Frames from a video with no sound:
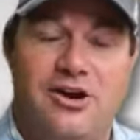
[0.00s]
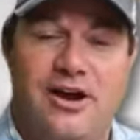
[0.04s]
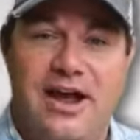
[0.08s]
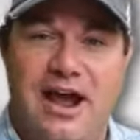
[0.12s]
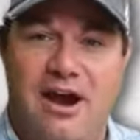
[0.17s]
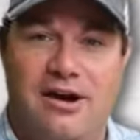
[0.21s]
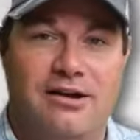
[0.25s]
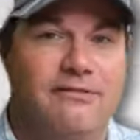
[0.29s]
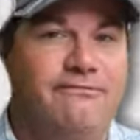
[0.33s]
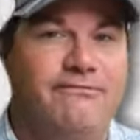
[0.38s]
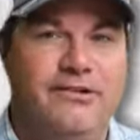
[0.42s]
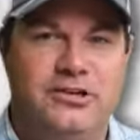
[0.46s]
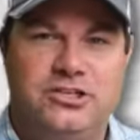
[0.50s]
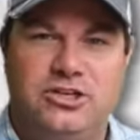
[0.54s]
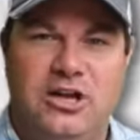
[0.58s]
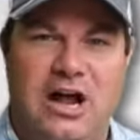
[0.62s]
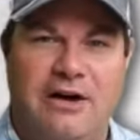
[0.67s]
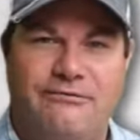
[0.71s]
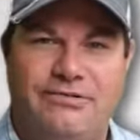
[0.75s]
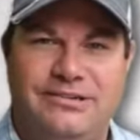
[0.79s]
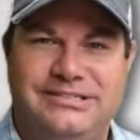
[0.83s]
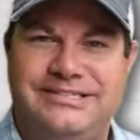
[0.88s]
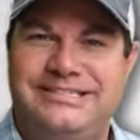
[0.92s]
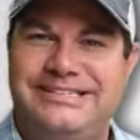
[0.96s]
hair and fish it
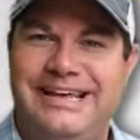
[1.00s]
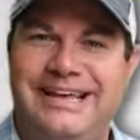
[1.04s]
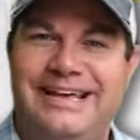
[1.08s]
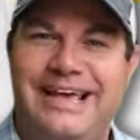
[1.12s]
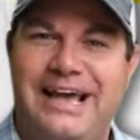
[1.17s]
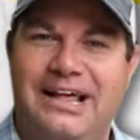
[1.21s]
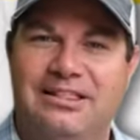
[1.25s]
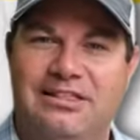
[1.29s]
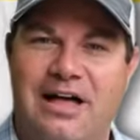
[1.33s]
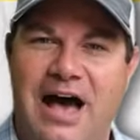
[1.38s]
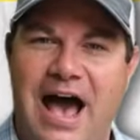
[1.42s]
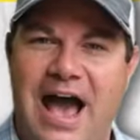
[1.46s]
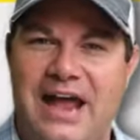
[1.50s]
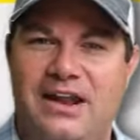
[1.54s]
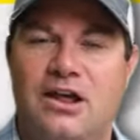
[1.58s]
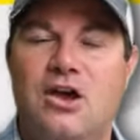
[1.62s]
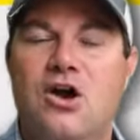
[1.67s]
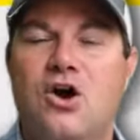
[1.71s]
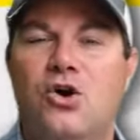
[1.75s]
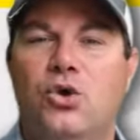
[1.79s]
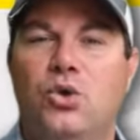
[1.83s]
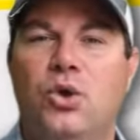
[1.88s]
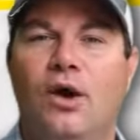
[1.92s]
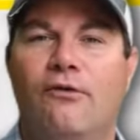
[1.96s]
off a sinking line.
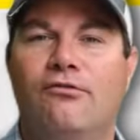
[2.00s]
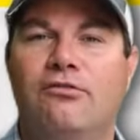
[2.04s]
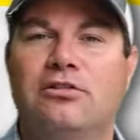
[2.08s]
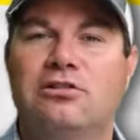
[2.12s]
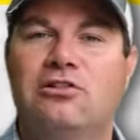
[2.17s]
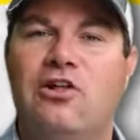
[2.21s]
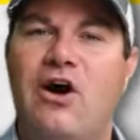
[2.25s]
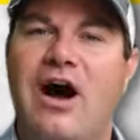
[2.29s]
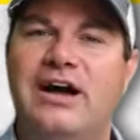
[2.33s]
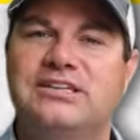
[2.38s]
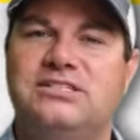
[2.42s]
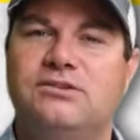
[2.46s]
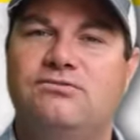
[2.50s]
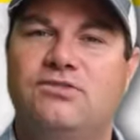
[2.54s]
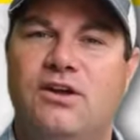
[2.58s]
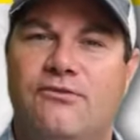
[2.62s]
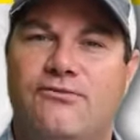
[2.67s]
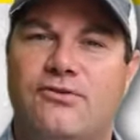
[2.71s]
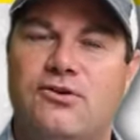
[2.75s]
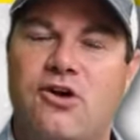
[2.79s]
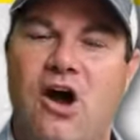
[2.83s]
You have lots of different